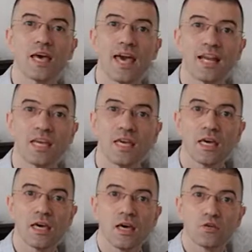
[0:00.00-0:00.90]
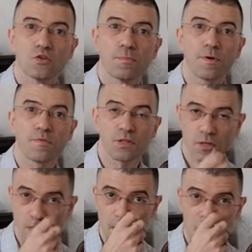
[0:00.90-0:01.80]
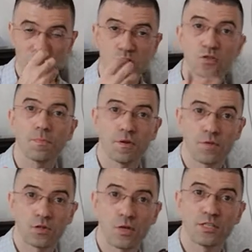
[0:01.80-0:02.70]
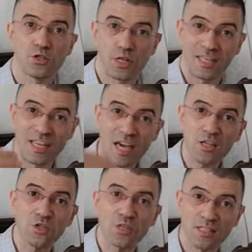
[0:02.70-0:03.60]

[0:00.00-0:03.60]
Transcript: any superficial injury. The injuries